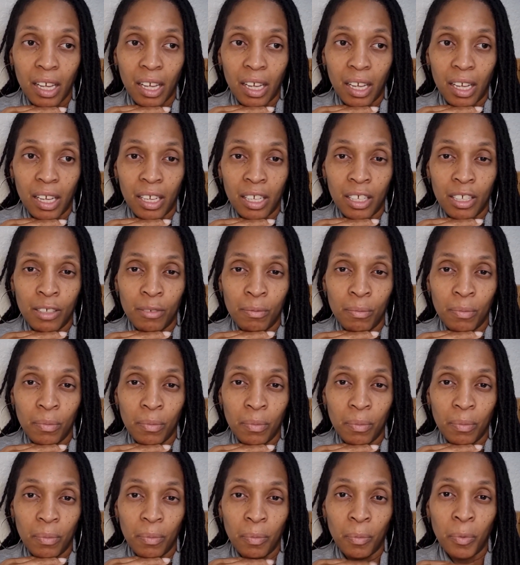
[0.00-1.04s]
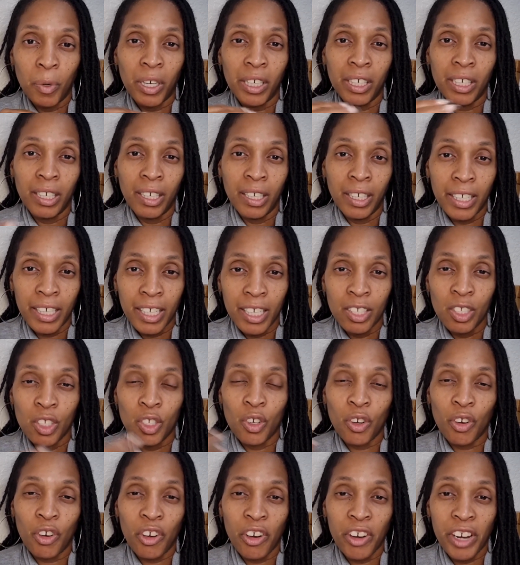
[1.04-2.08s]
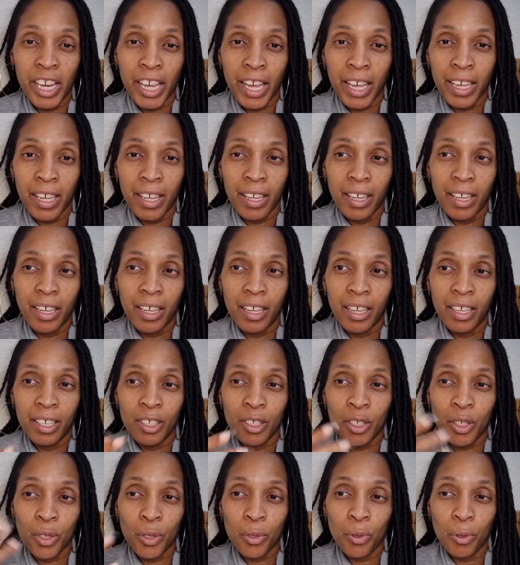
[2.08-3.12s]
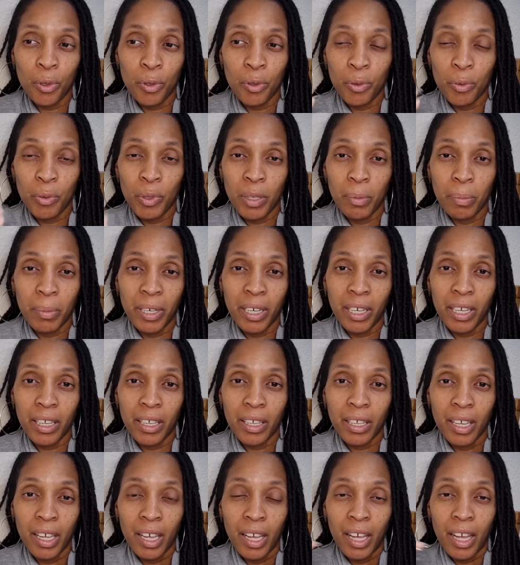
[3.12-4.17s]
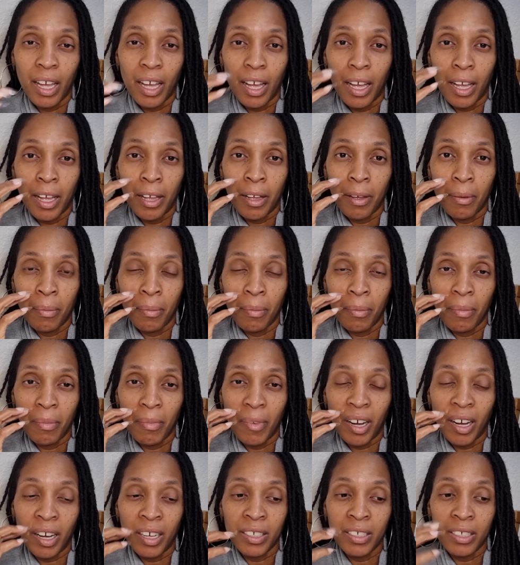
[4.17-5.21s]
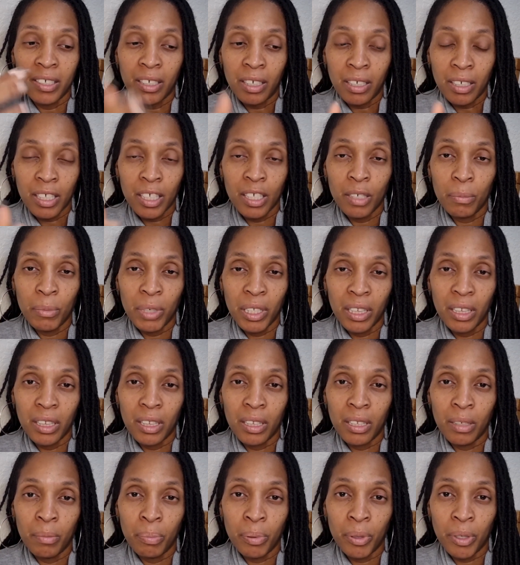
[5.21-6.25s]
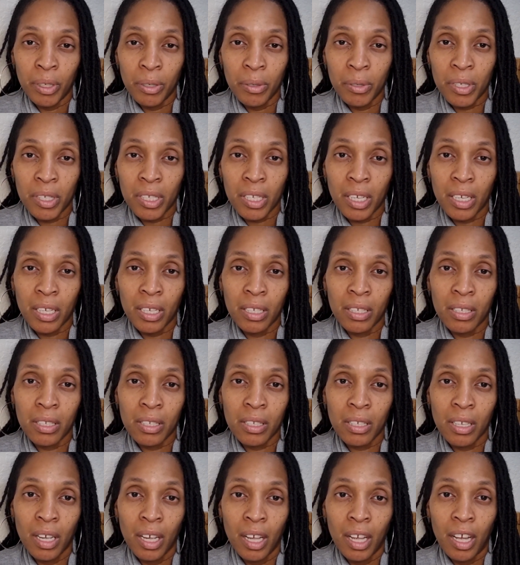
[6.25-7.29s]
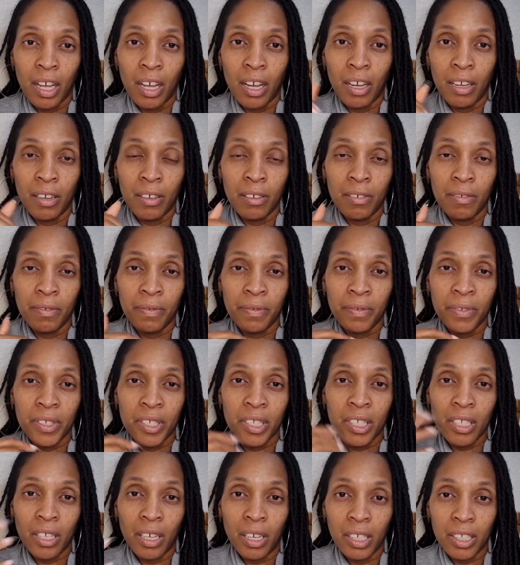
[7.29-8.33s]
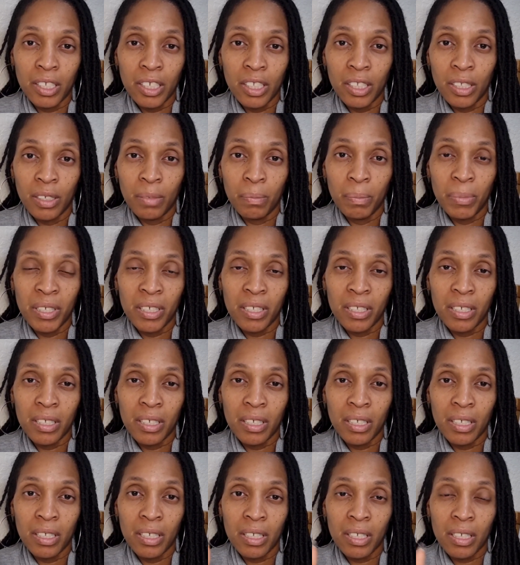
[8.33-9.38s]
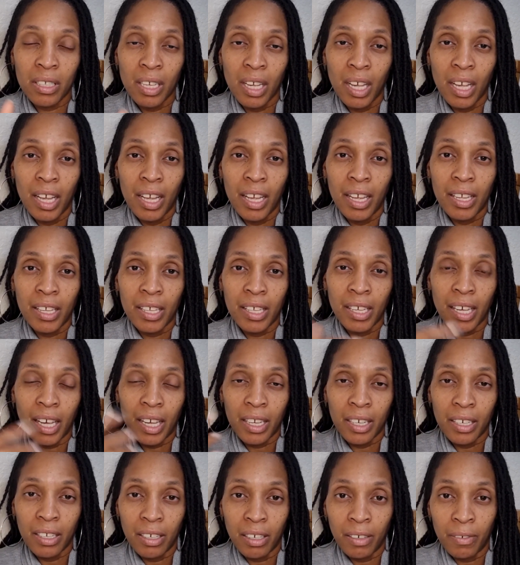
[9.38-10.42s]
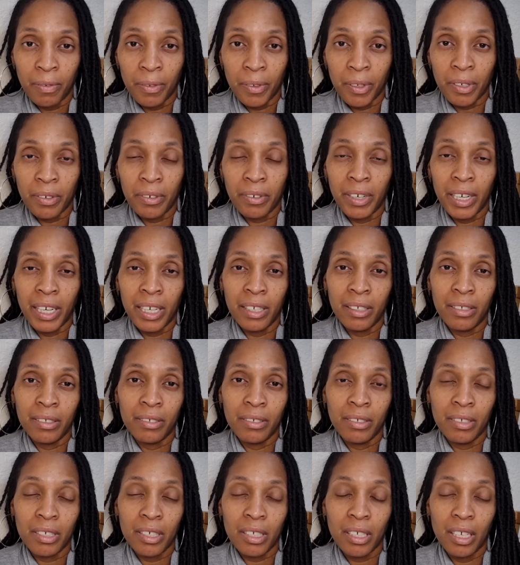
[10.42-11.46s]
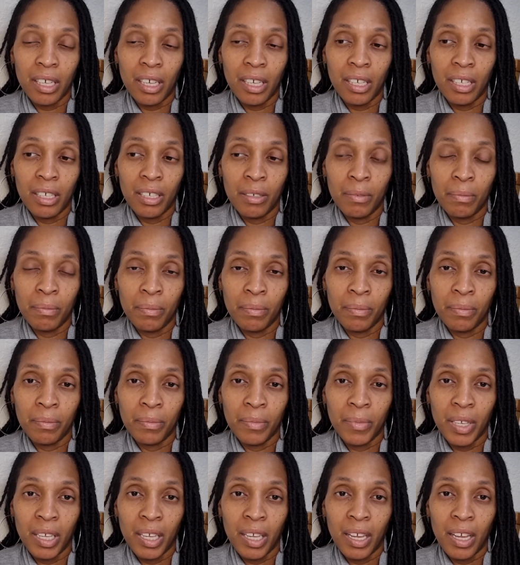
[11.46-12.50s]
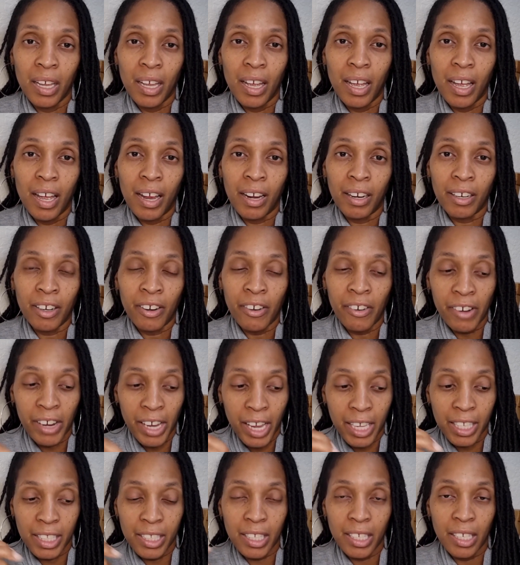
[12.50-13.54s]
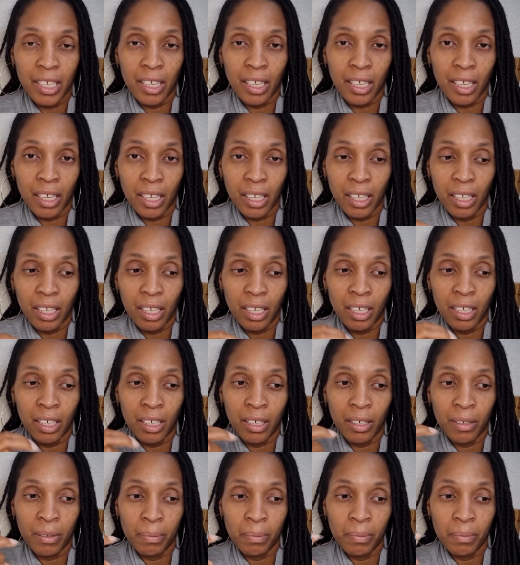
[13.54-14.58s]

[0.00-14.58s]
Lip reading: what I'd like is to create a story whereby I document the process of starting the business, getting it off the ground, and creating a